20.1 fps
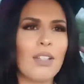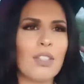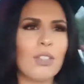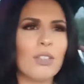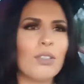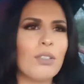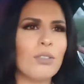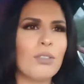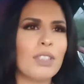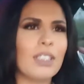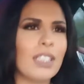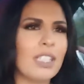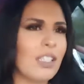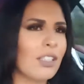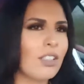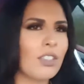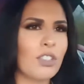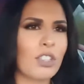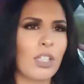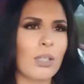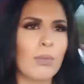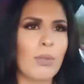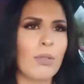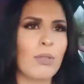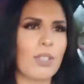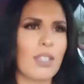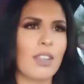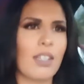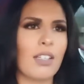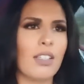You don't really hear the
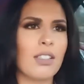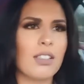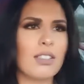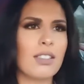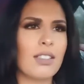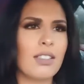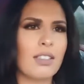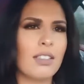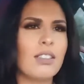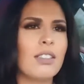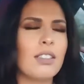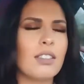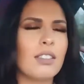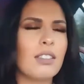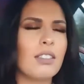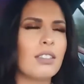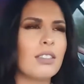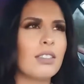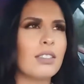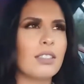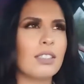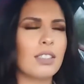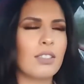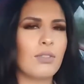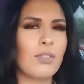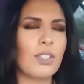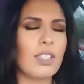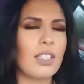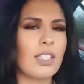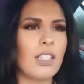turbos in this. Let's see if
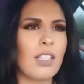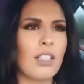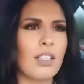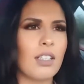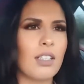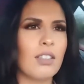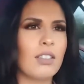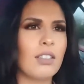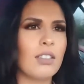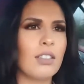we can hear it.